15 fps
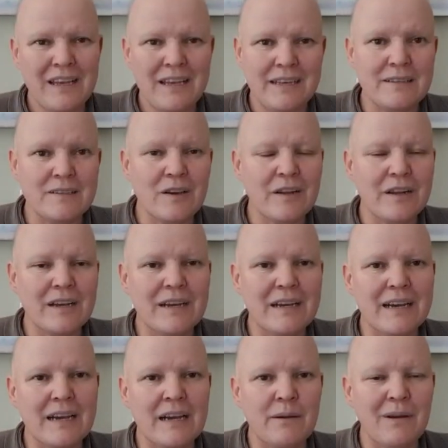He's got a
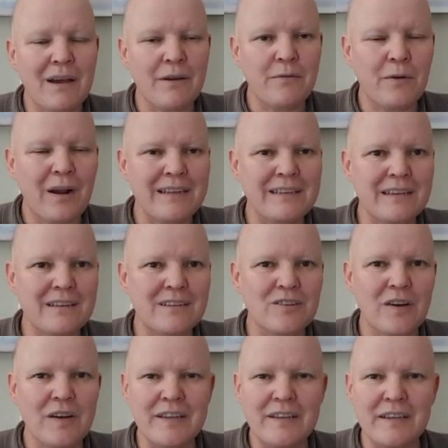arthritic
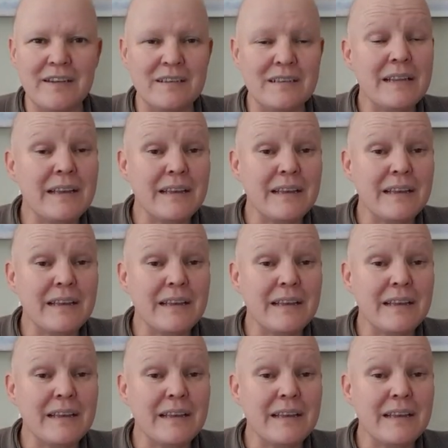joint in